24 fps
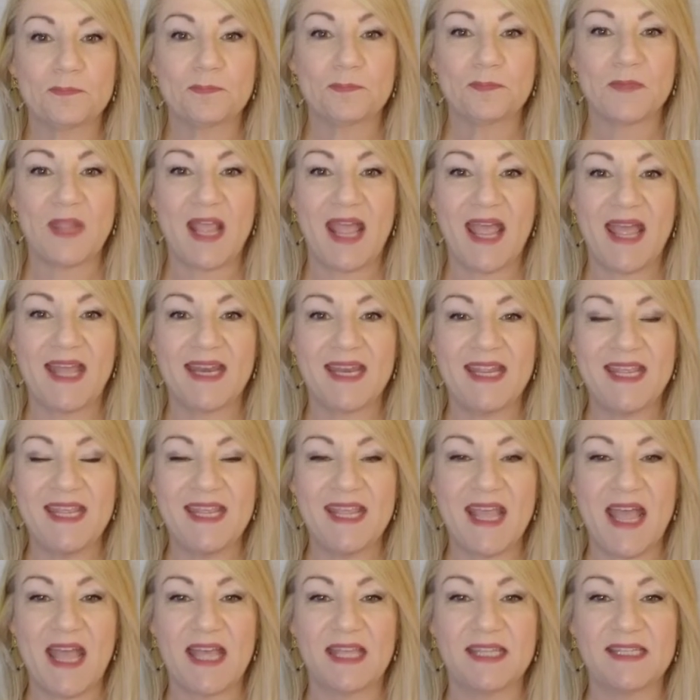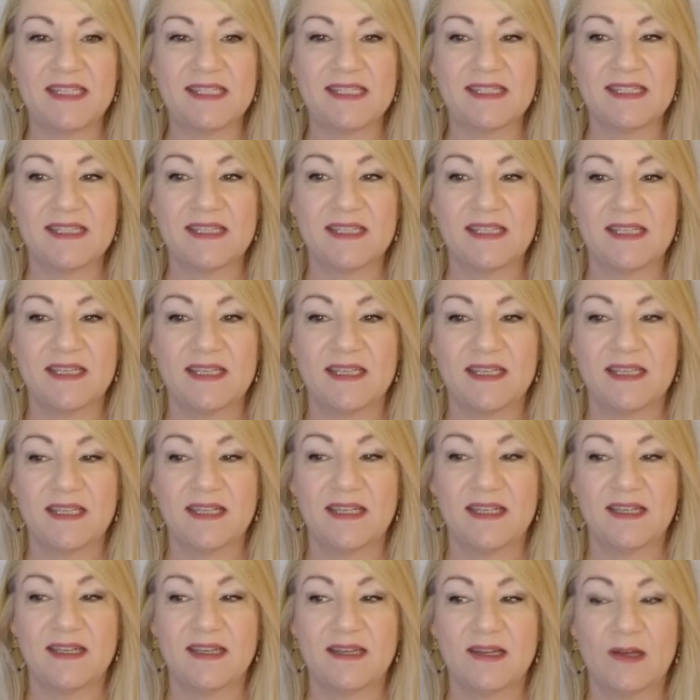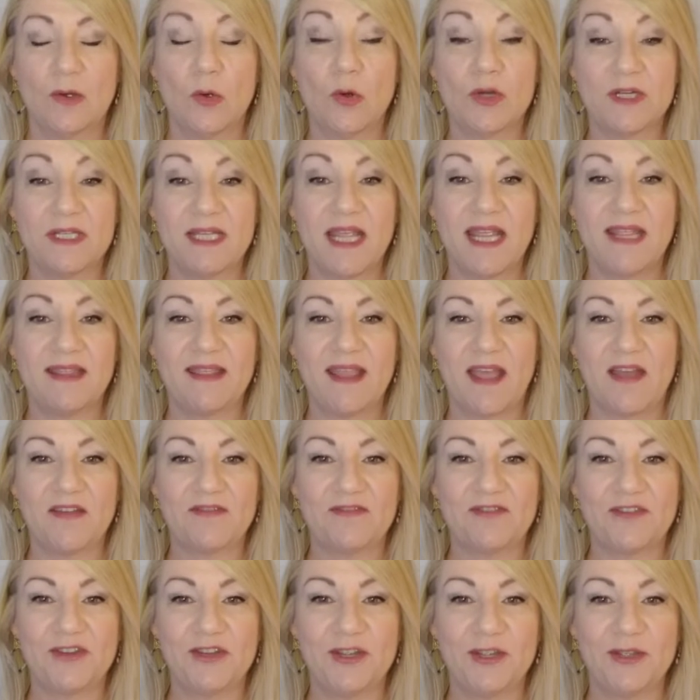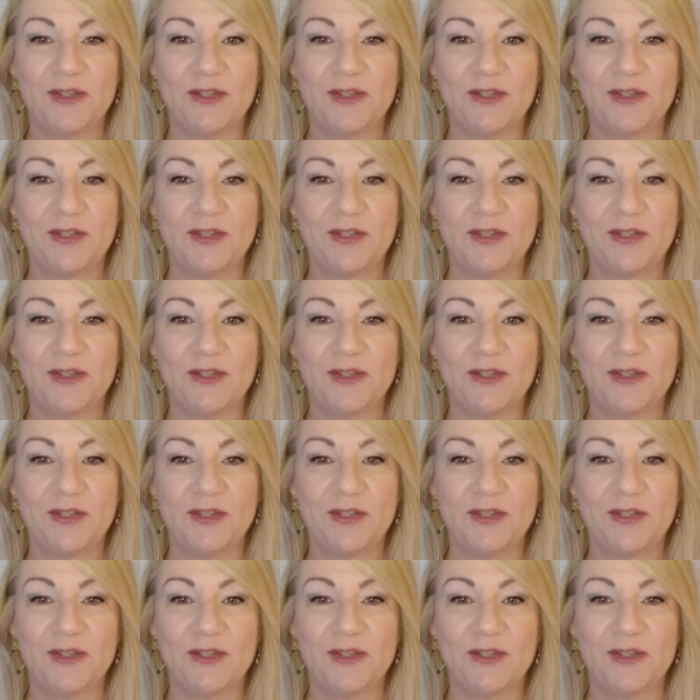and He has ordained that for you.